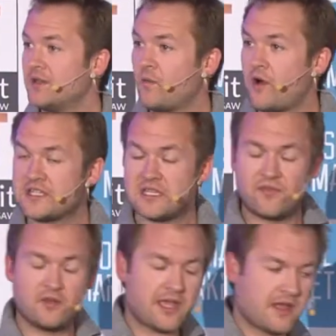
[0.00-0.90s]
Whereas
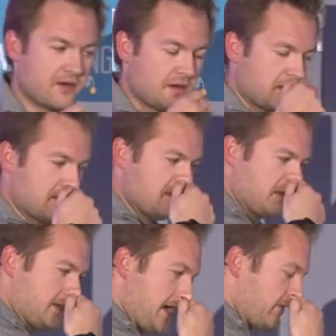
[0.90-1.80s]
if you get
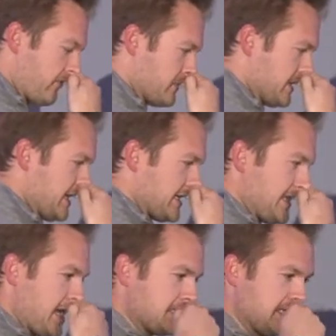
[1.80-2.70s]
data from
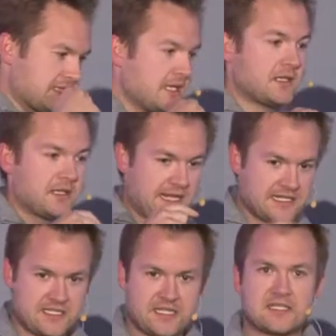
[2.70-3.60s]
success. It
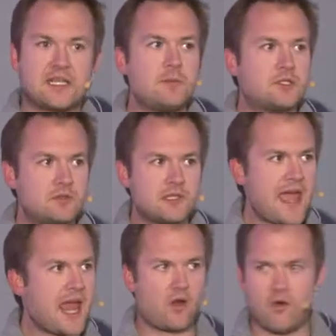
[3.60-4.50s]
let's just keep doing
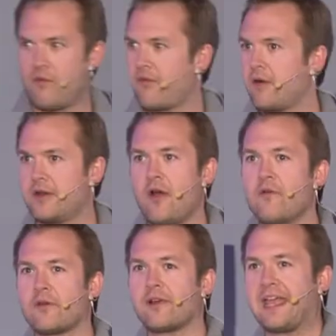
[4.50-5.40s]
that over and
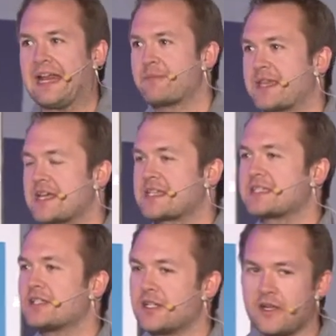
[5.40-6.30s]
over again
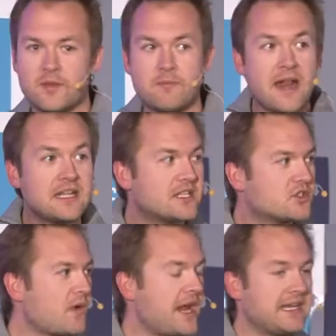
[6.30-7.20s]
because look at all the money
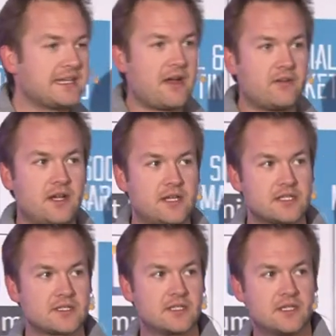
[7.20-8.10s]
that's raining down on
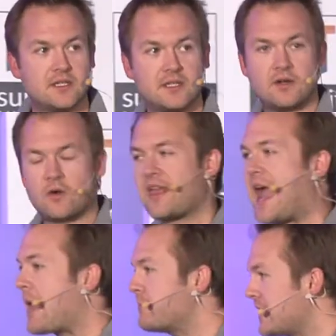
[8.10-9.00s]
us or the
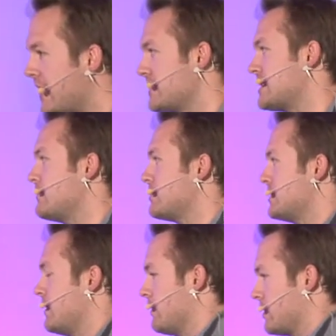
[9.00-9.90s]
happy customers
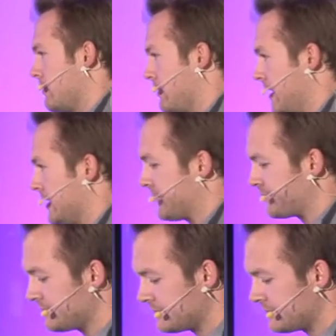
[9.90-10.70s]
that we're creating.